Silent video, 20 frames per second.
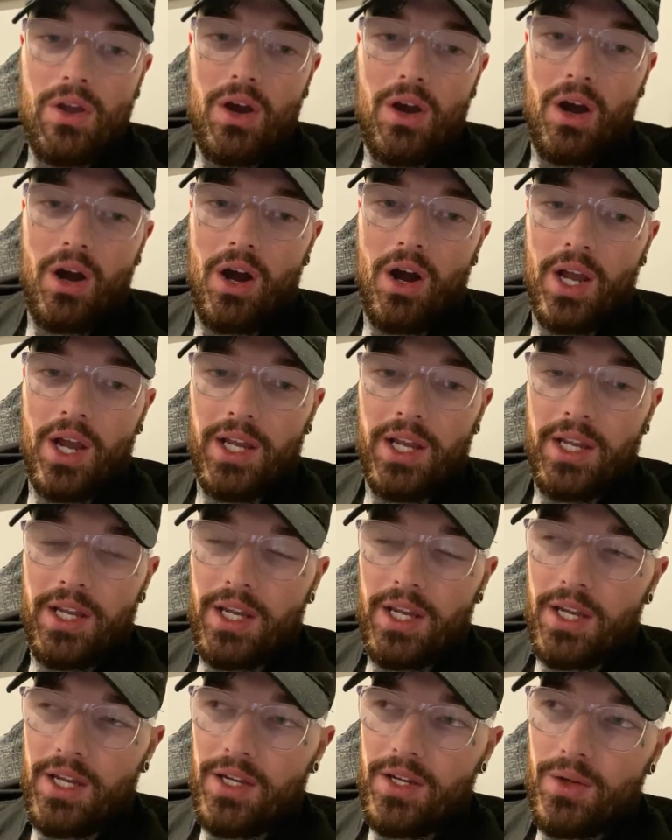
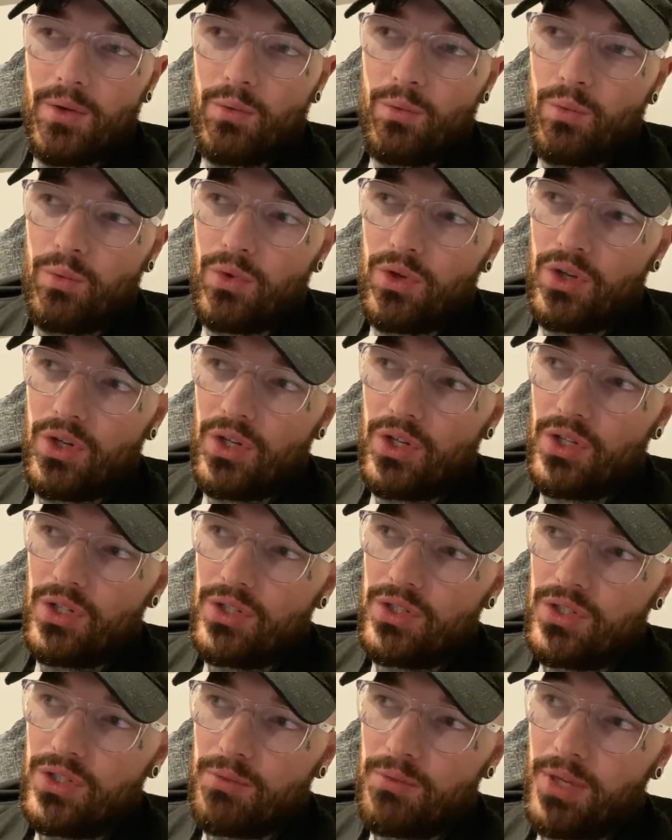I
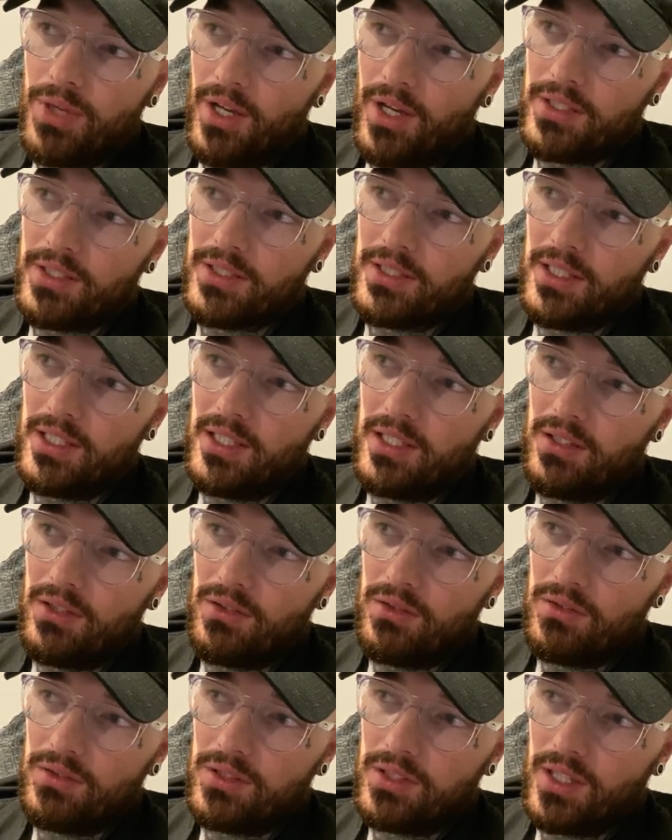would personally
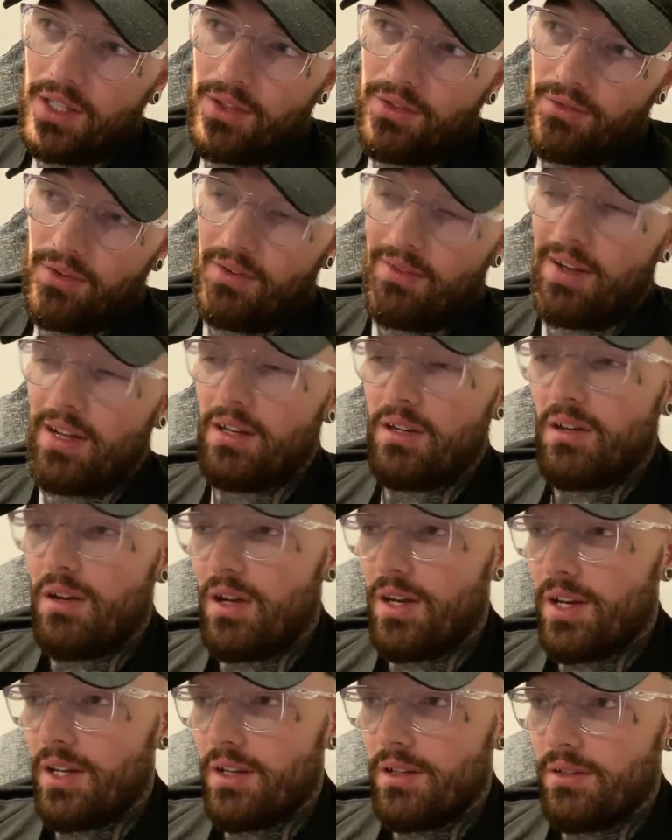use a 3-round
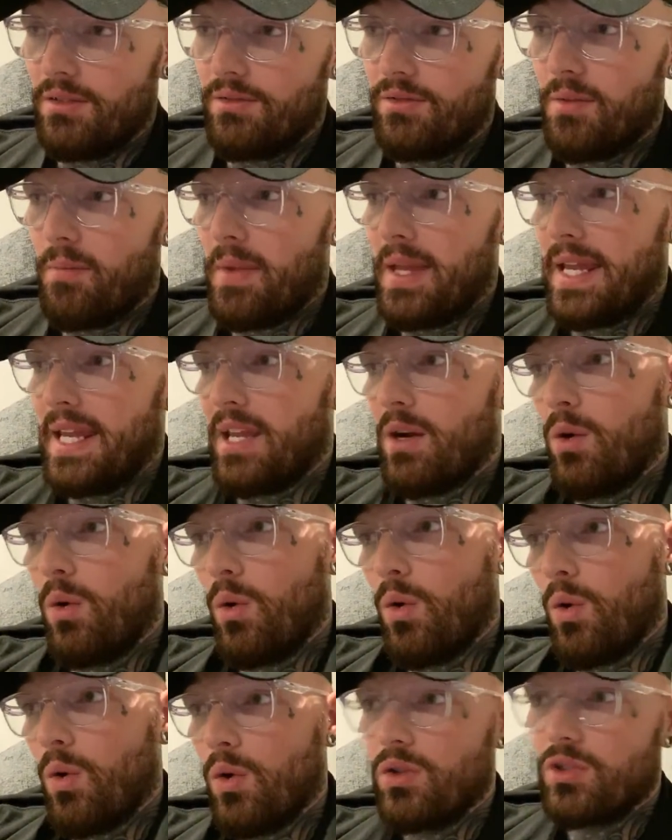liner for me,
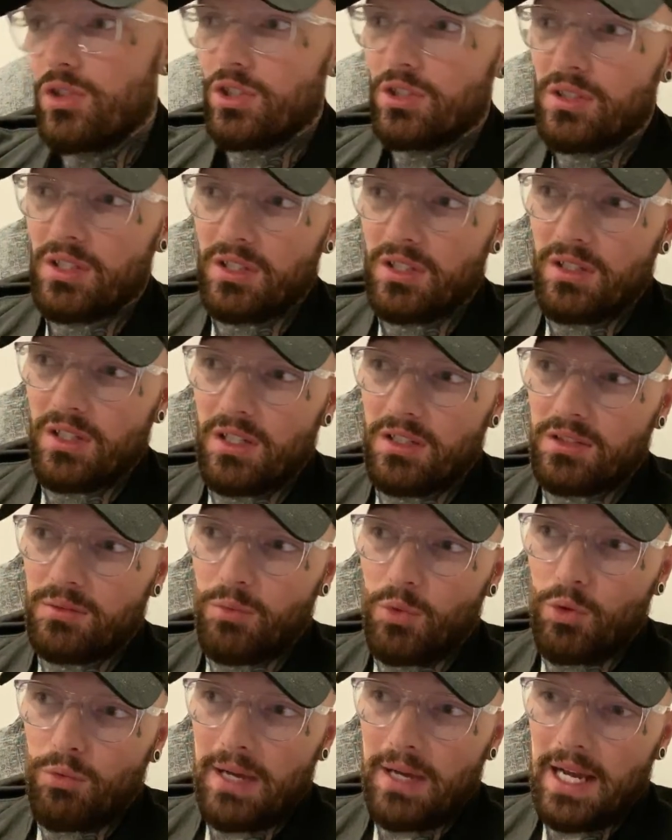or just a
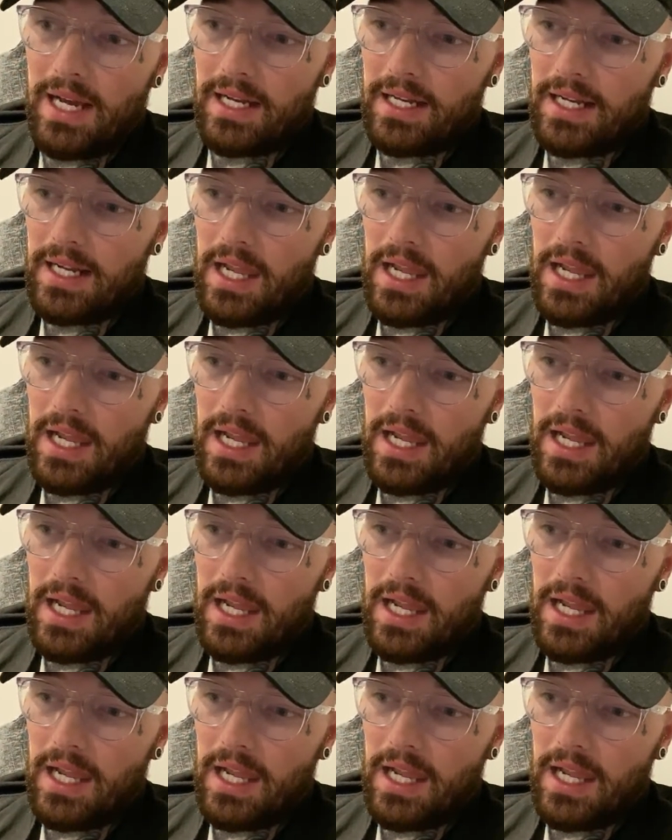small mag,